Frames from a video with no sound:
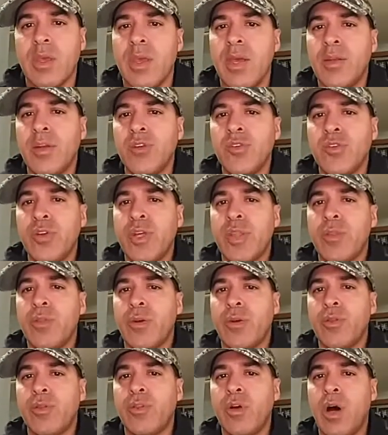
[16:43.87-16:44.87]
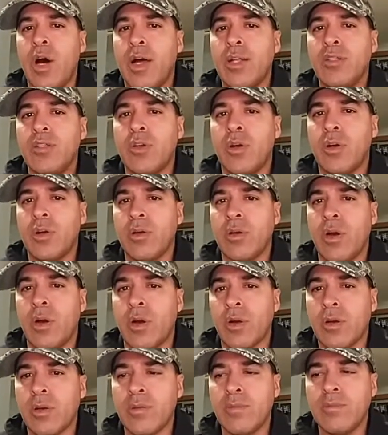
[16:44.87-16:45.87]
And underneath our thoughts
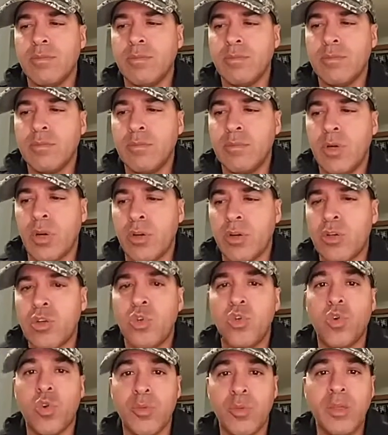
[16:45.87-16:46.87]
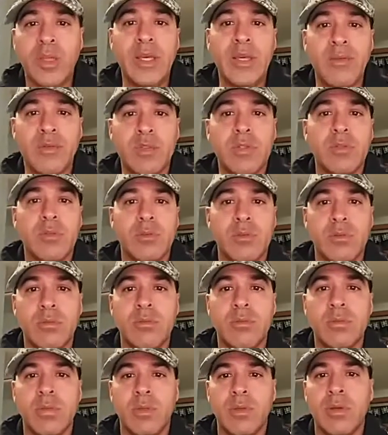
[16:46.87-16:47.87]
are our core beliefs.
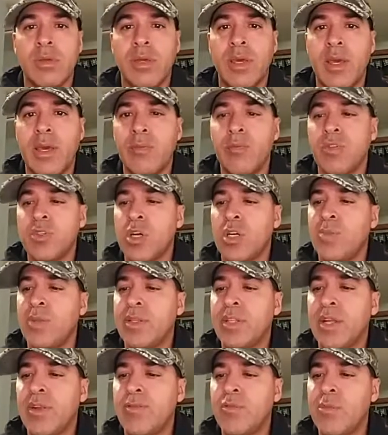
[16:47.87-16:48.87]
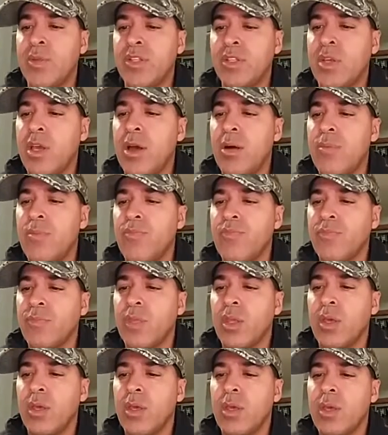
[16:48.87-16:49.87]
Okay, and we talked about that a few minutes ago.
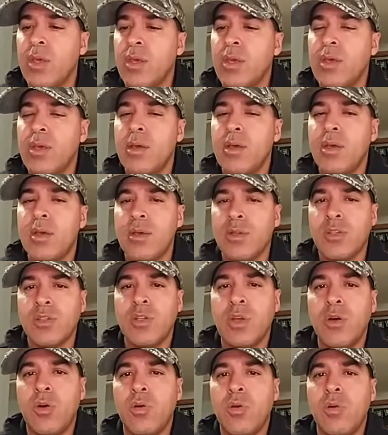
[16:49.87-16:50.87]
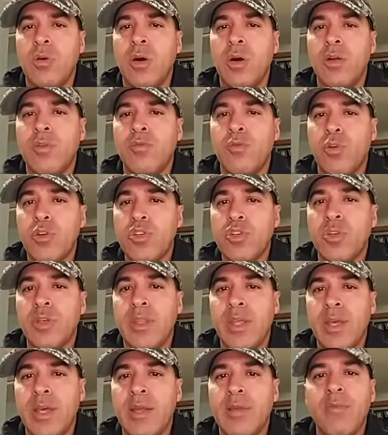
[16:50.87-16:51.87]
So unfortunately
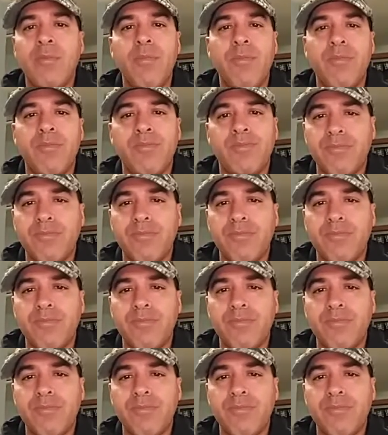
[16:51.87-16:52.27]
then,